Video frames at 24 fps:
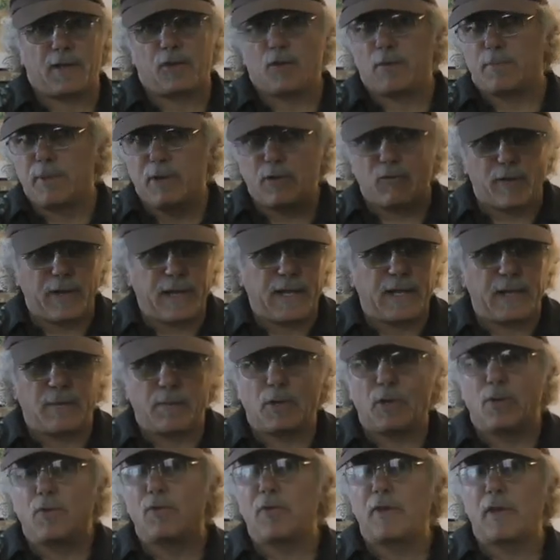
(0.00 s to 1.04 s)
You'll be reading
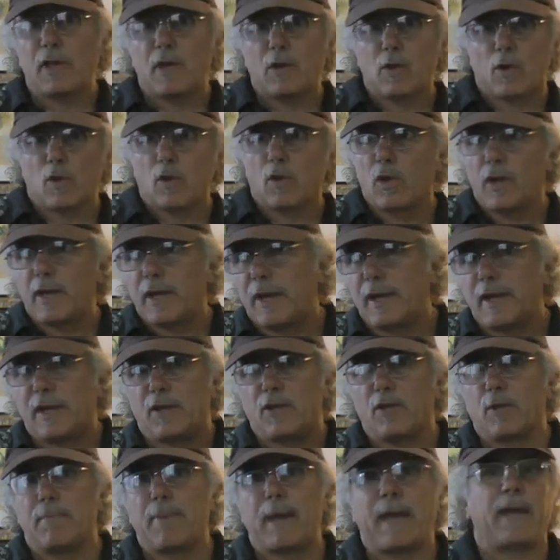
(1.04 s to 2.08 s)
music or looking at
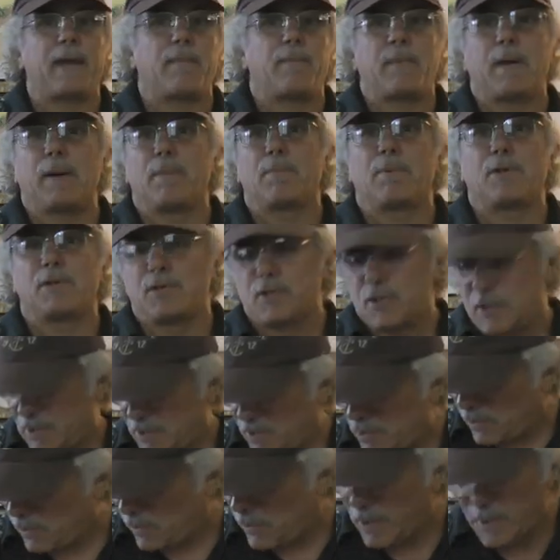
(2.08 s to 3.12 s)
your band members, you
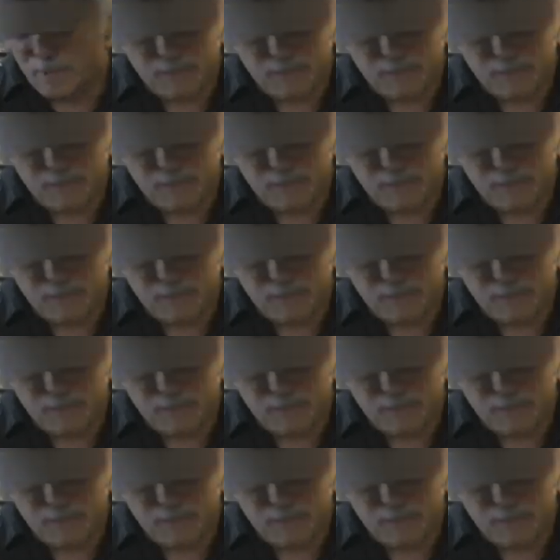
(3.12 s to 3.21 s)
don't